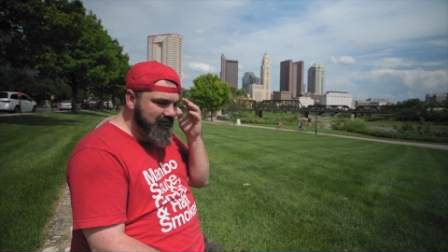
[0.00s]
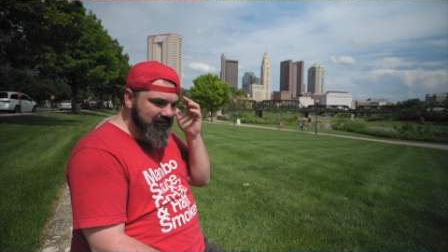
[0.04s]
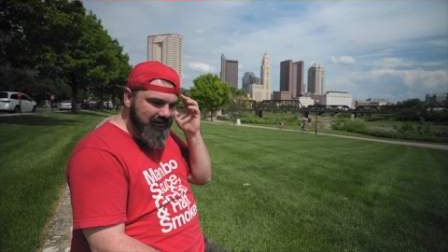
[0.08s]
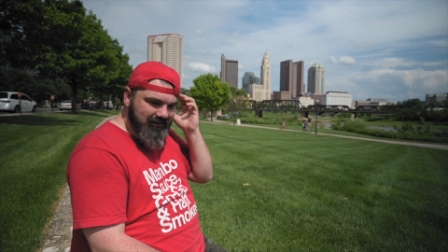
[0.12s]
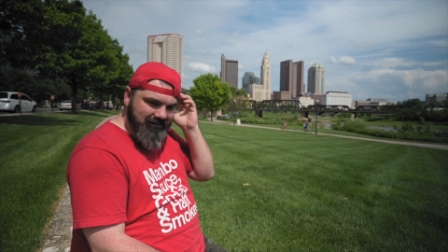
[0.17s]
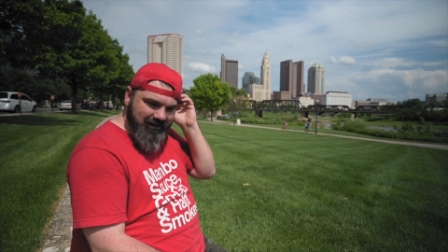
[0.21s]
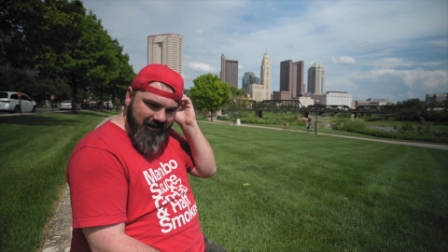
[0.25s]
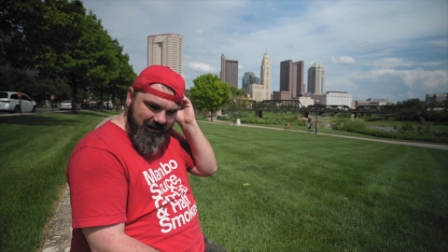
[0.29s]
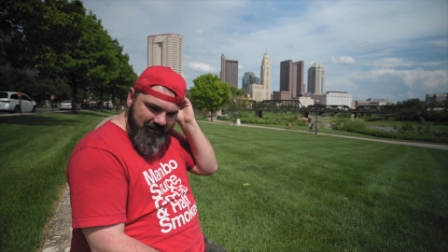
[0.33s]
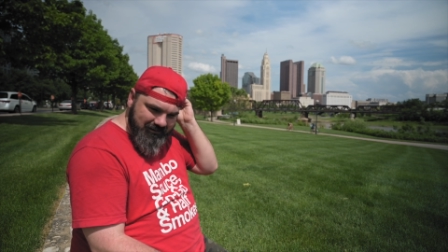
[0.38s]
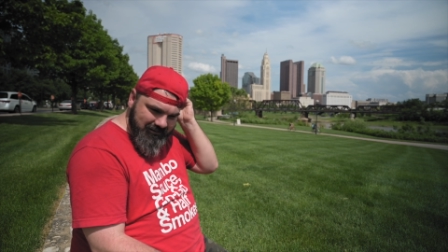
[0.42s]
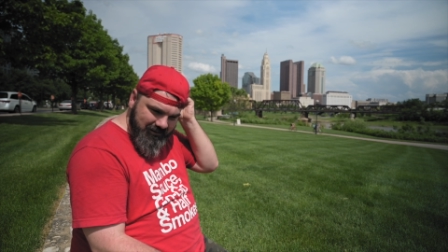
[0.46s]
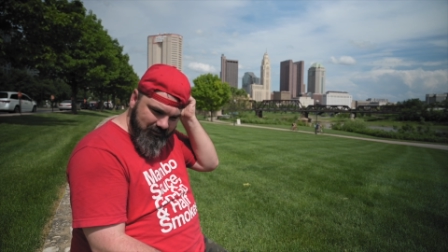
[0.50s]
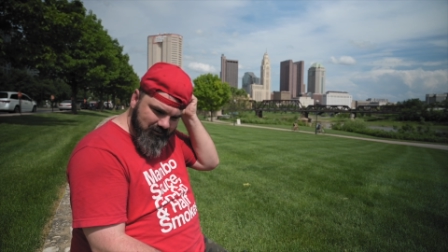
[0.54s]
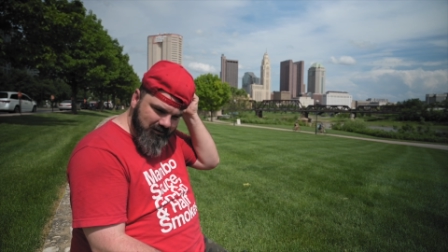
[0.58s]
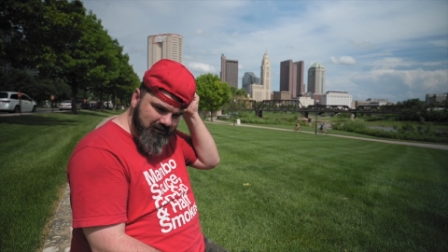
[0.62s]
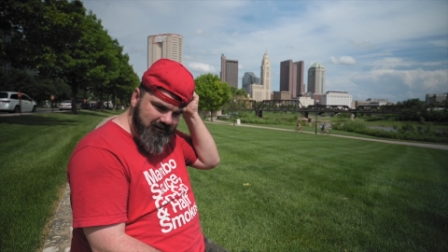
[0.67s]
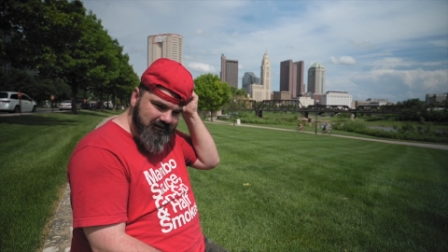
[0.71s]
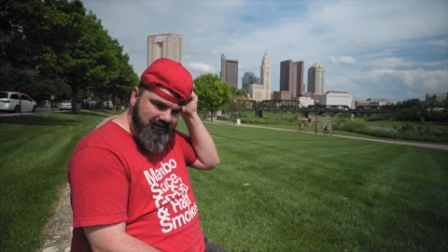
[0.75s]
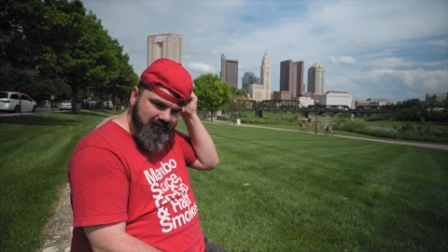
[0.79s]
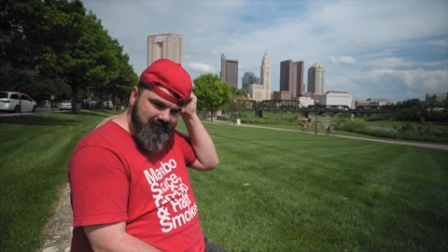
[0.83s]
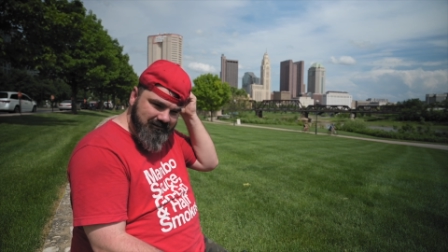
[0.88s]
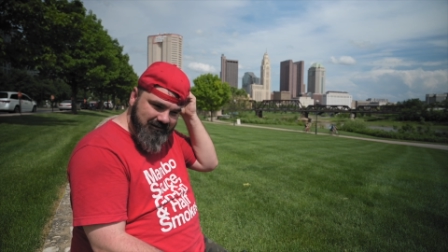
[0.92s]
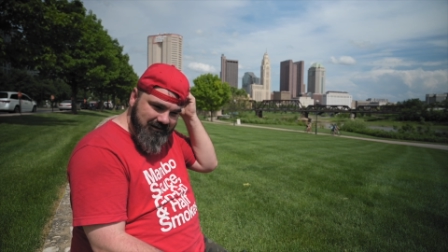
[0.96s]
see Aladdin, I
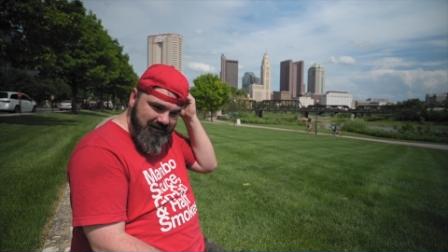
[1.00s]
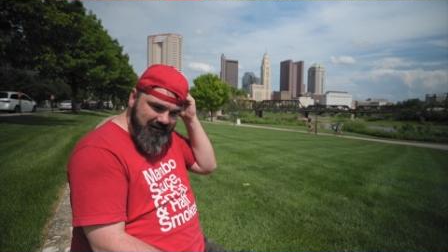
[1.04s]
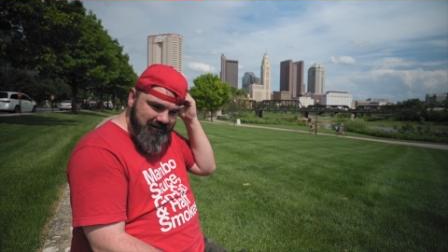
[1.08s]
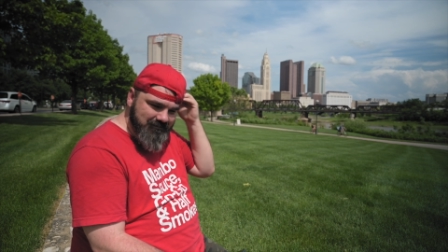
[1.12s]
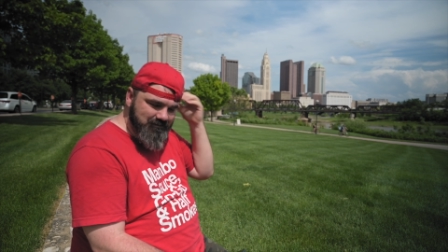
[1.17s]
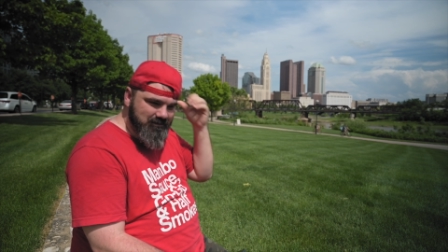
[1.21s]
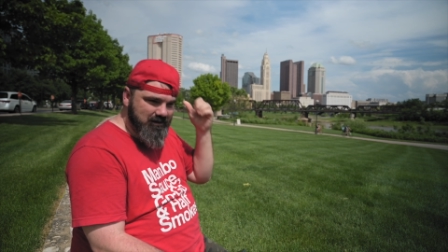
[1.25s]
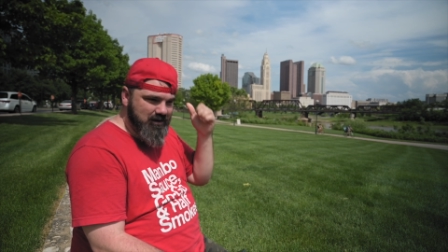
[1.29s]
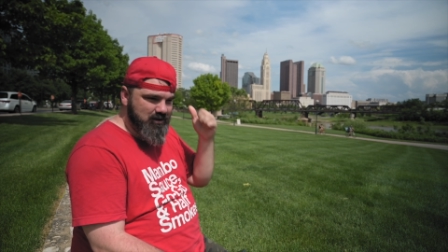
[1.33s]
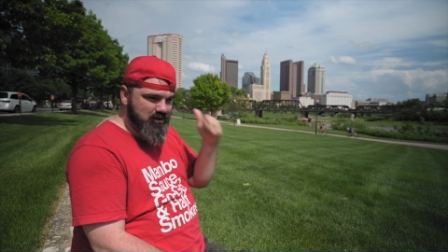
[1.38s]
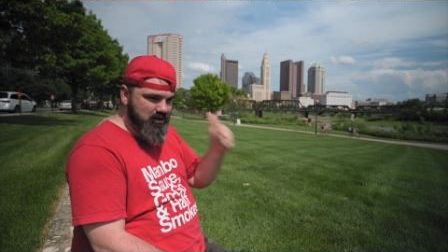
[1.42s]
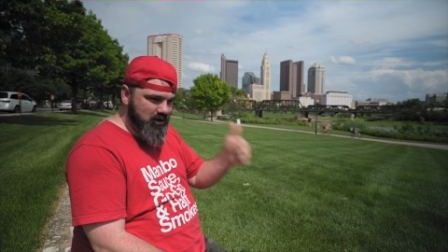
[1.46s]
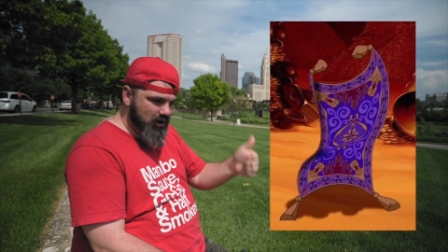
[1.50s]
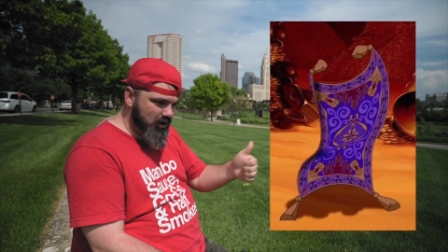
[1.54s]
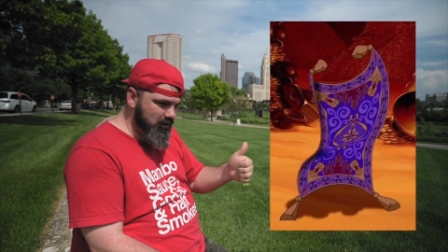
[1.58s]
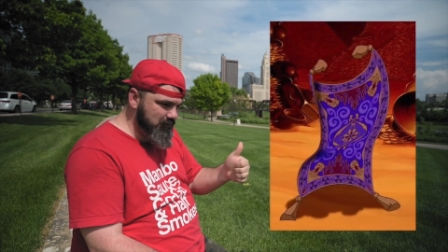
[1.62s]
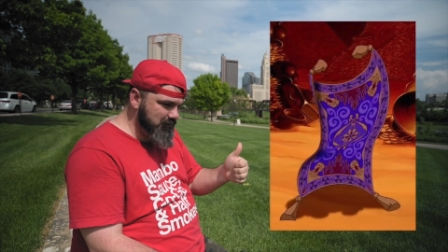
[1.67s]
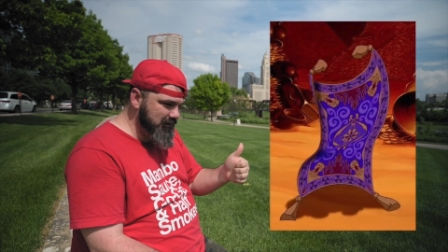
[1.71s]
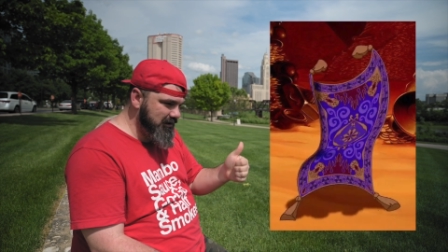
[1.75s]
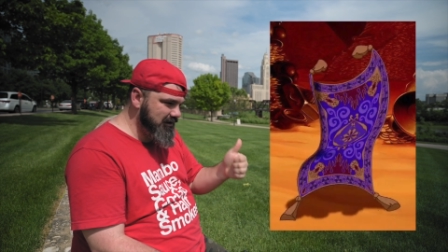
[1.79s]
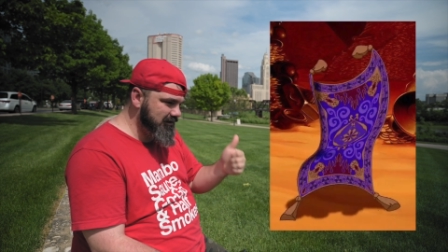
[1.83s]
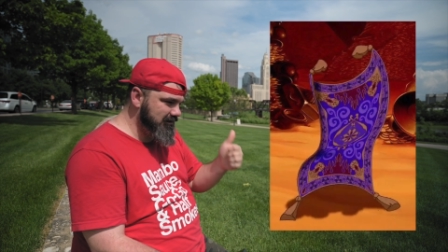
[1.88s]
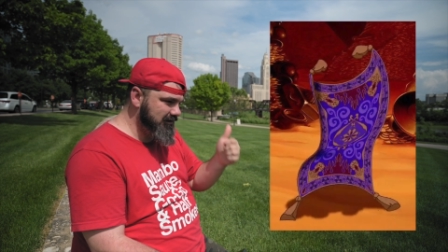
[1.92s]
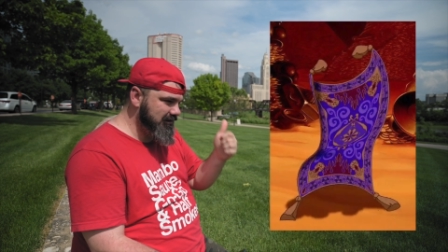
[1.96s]
wanted to see
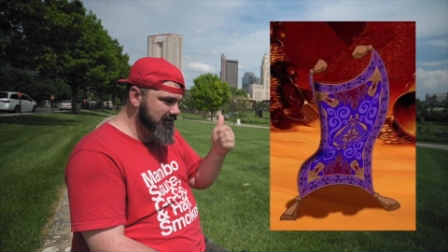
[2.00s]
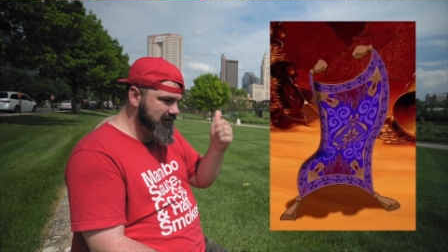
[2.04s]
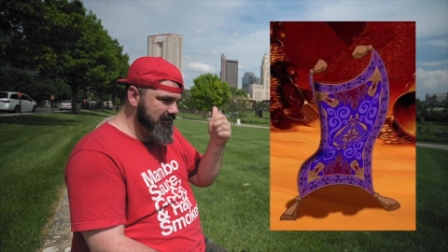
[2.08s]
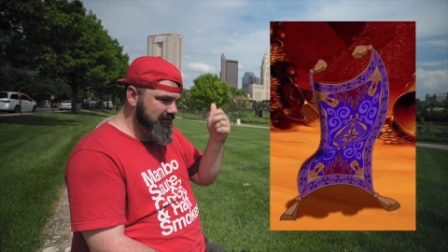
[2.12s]
Carpet,